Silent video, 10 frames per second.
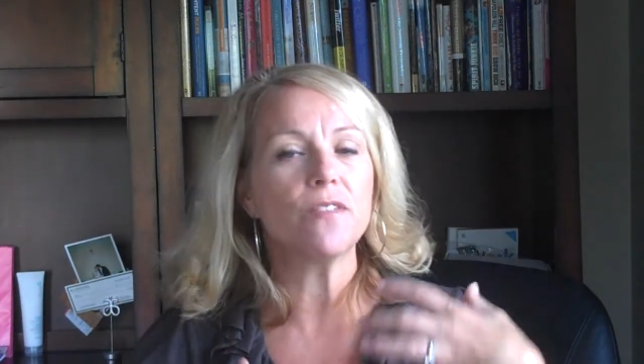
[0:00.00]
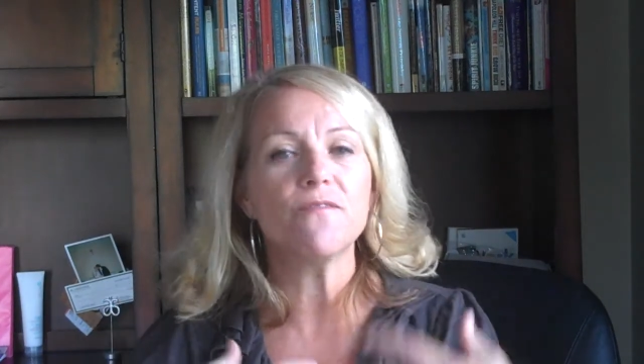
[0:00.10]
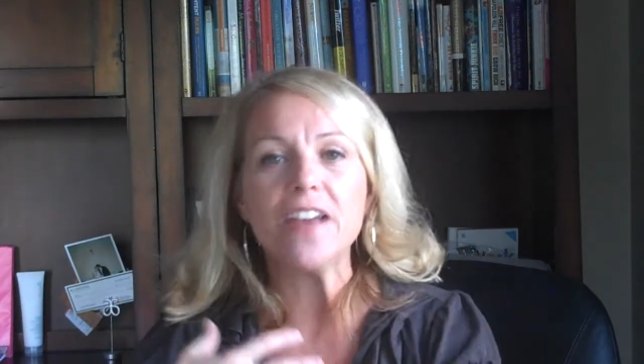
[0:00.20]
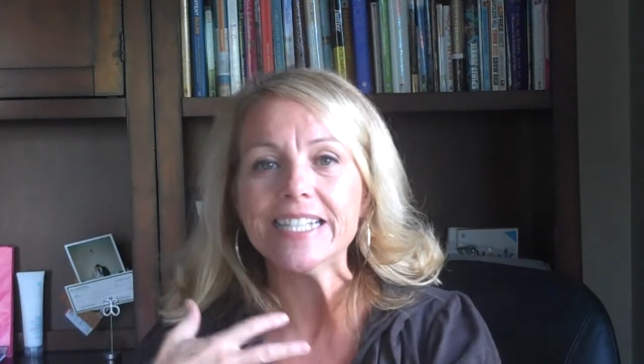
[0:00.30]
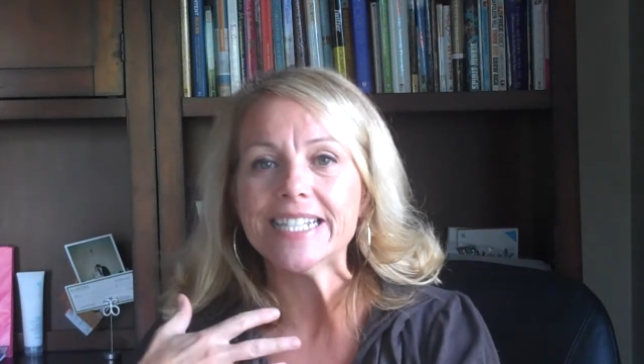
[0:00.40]

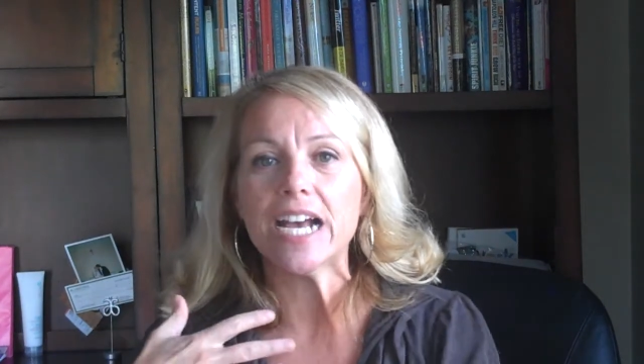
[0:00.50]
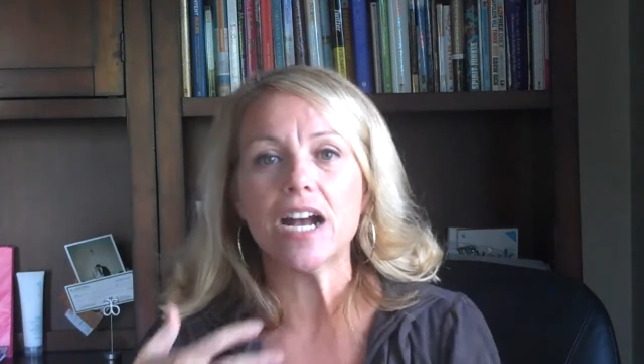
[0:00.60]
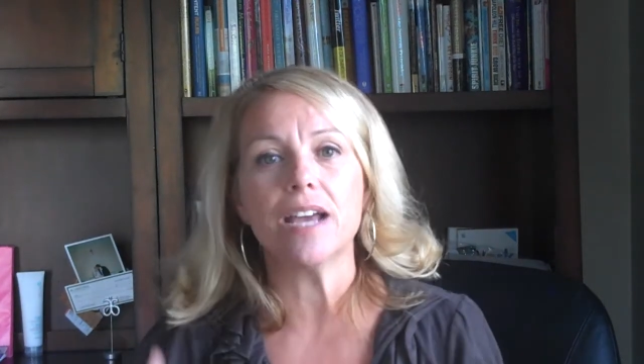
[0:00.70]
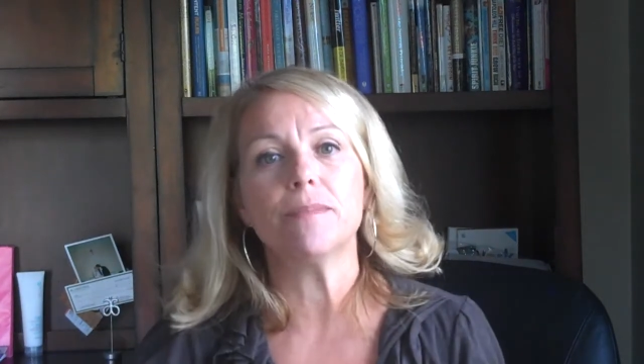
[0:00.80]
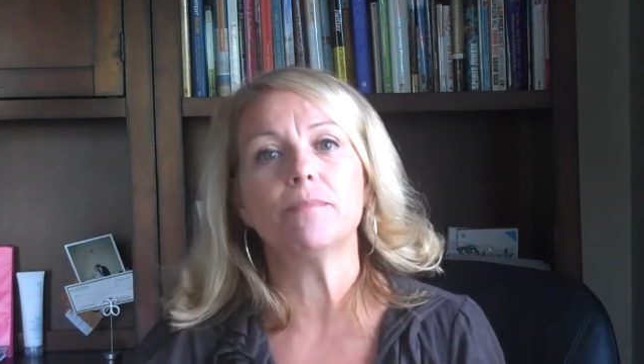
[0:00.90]
Invest
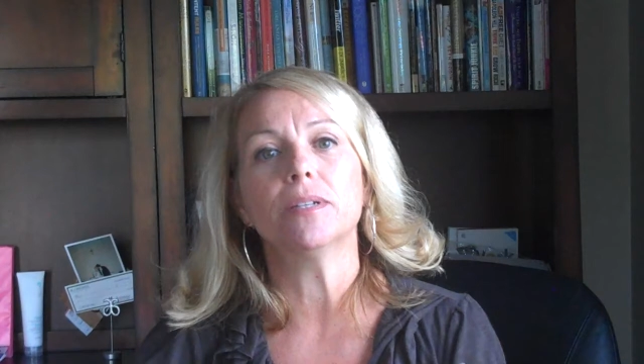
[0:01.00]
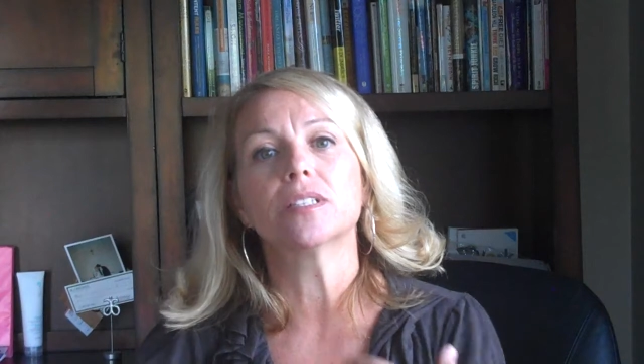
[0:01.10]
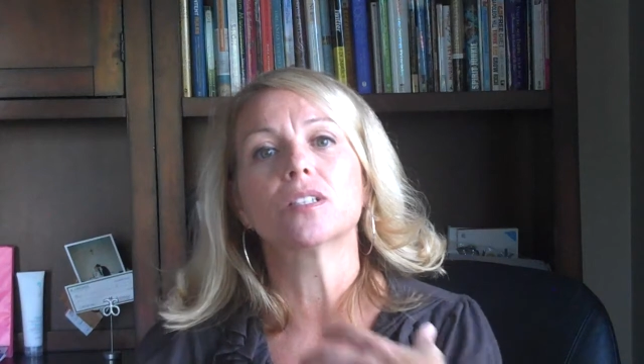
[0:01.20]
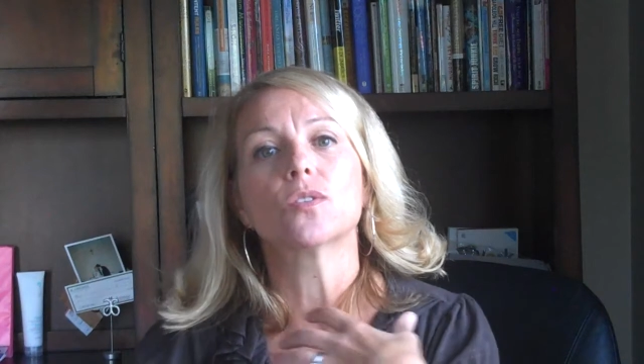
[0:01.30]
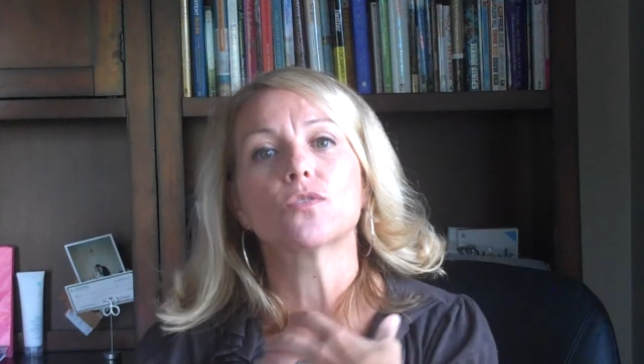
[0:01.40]
time in
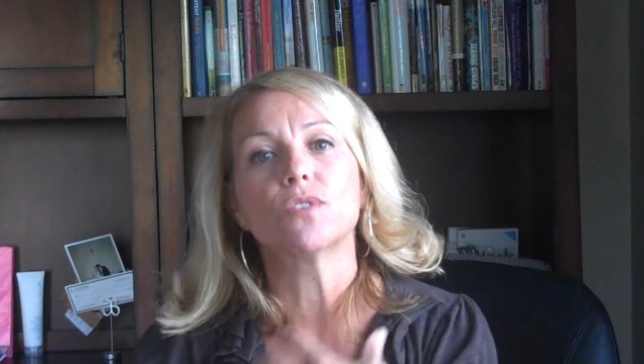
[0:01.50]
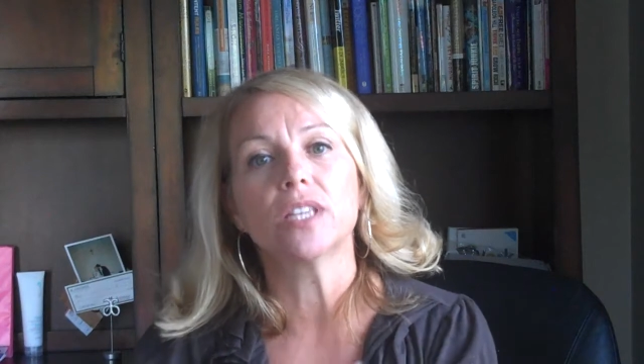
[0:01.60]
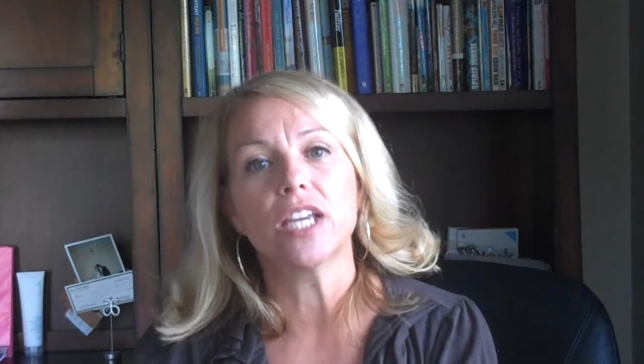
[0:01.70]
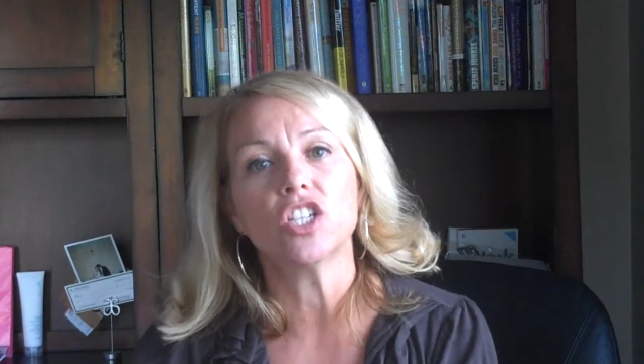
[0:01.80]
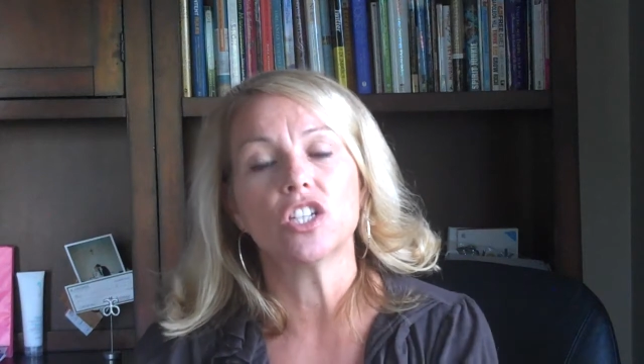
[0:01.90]
building those
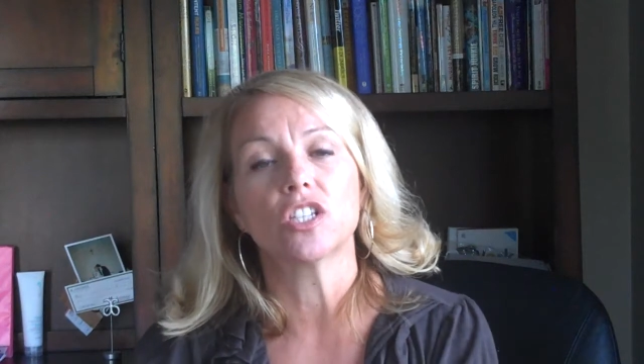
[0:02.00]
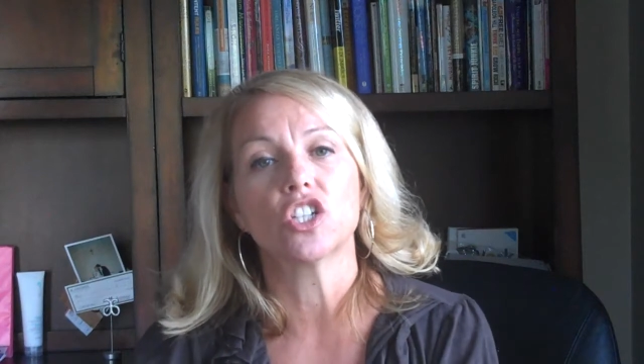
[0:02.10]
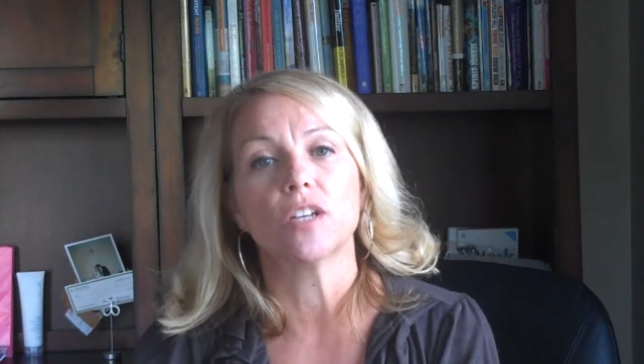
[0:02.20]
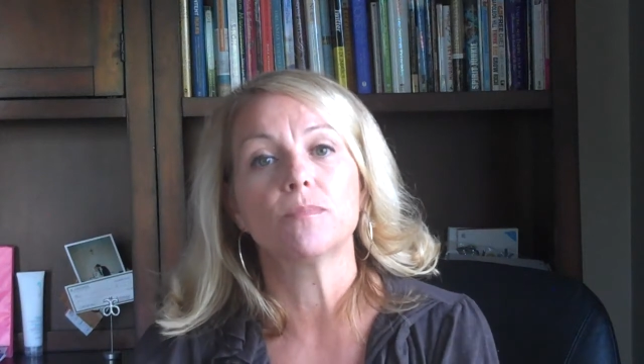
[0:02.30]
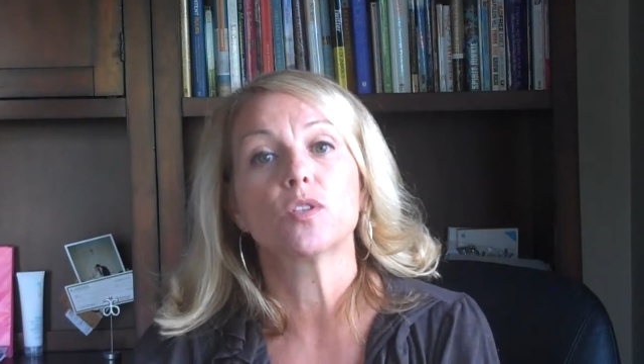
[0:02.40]

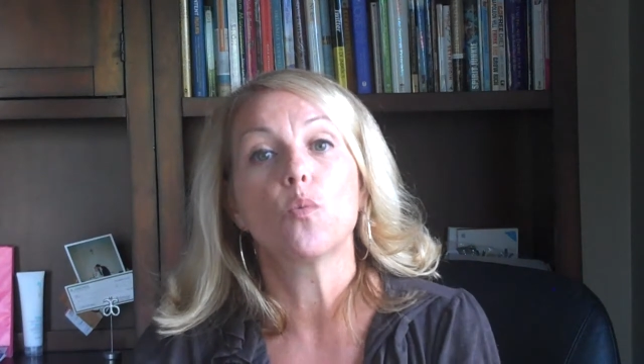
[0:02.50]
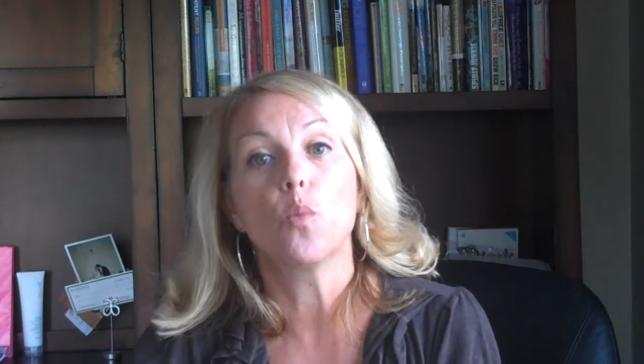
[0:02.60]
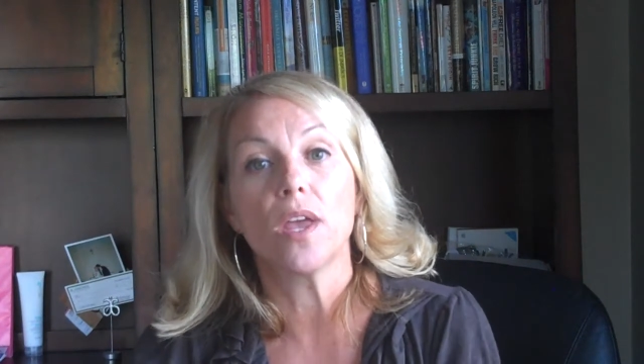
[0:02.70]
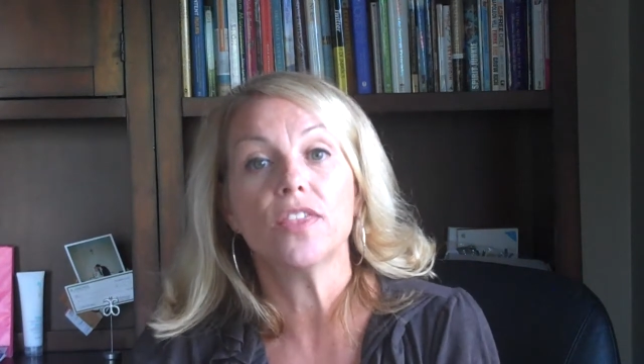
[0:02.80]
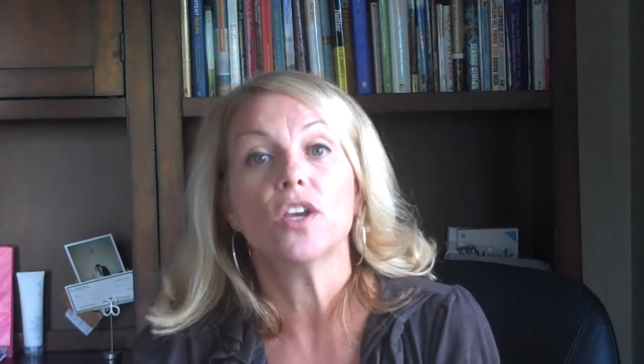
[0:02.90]
relationships
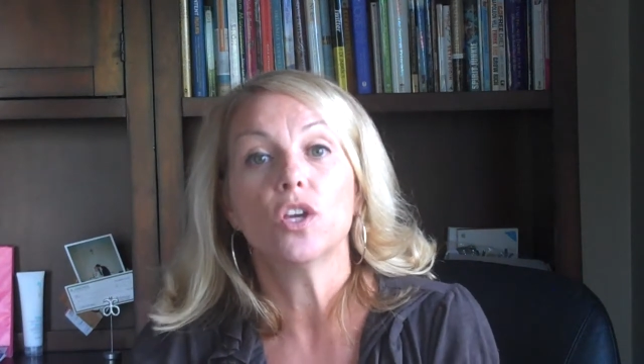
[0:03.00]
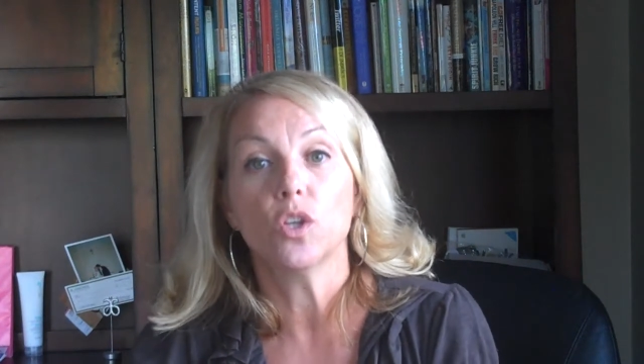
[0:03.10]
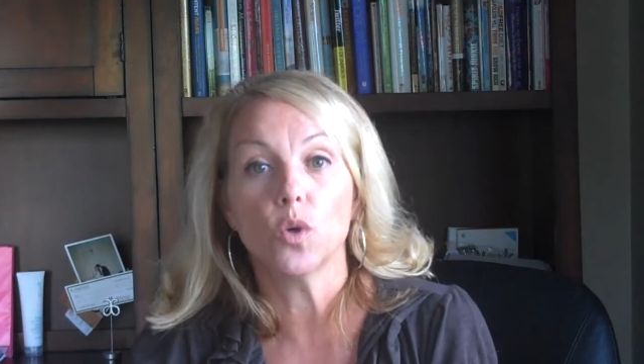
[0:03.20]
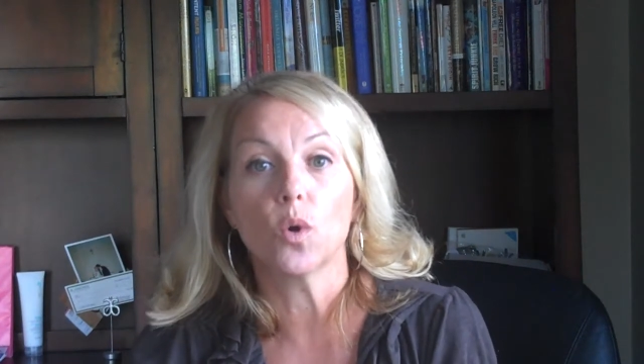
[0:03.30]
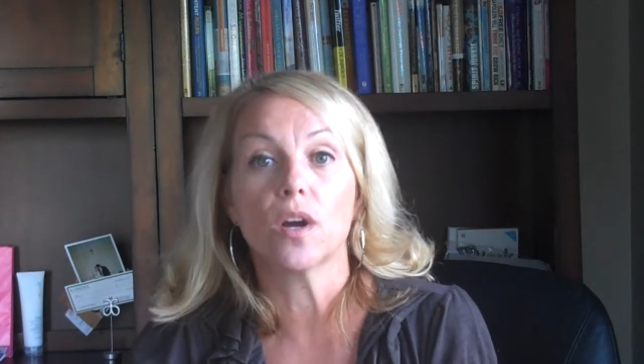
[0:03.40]
with
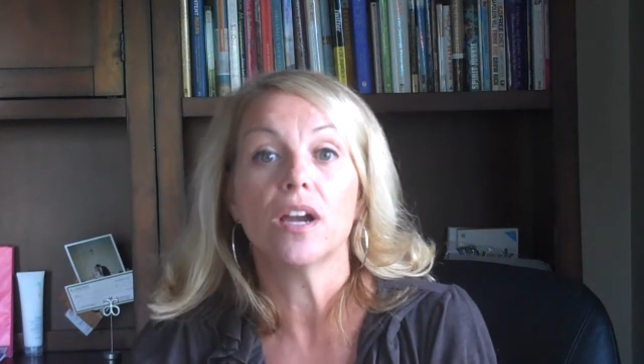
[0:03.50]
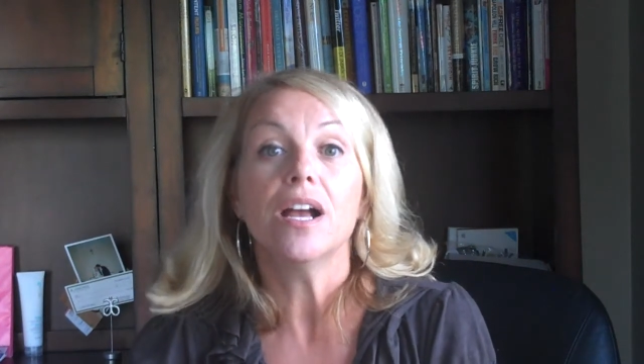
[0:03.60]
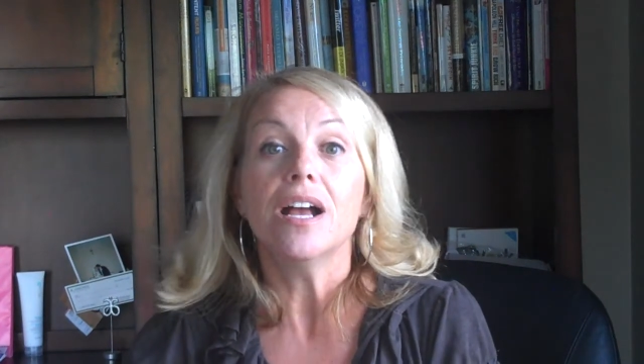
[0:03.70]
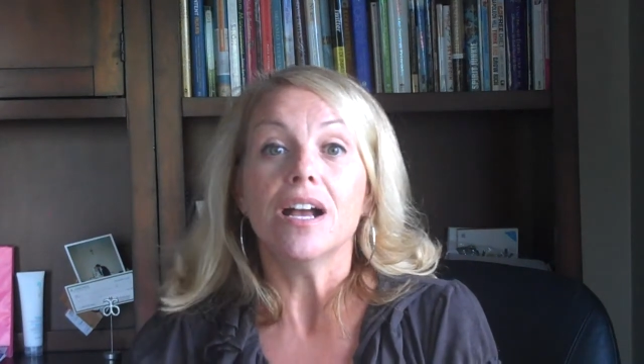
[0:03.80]
your